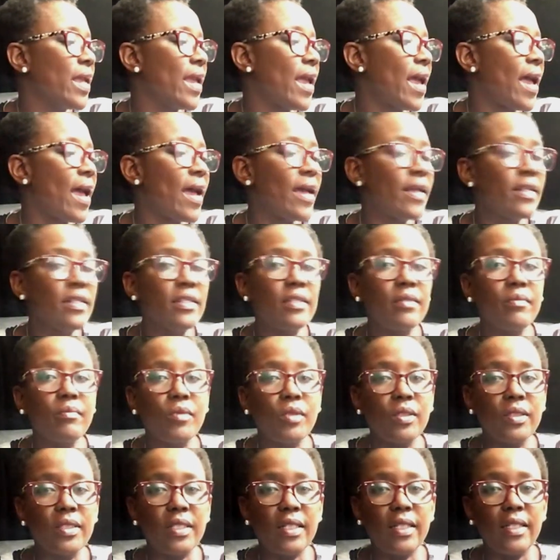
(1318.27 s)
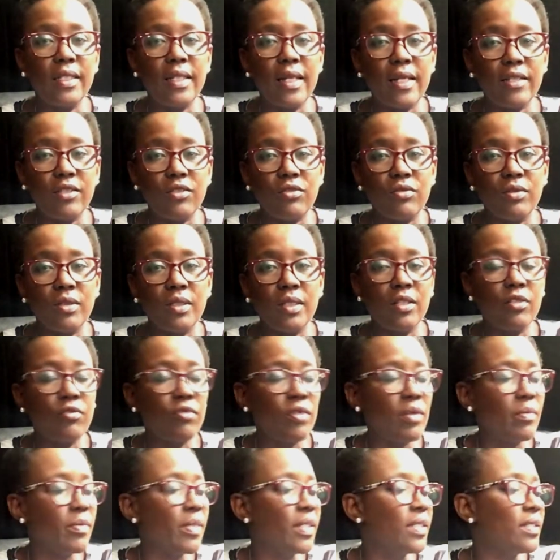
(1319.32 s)
and multilateral
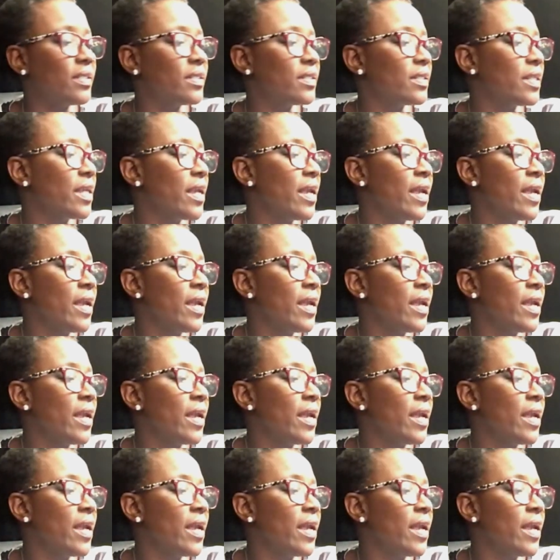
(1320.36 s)
agreements,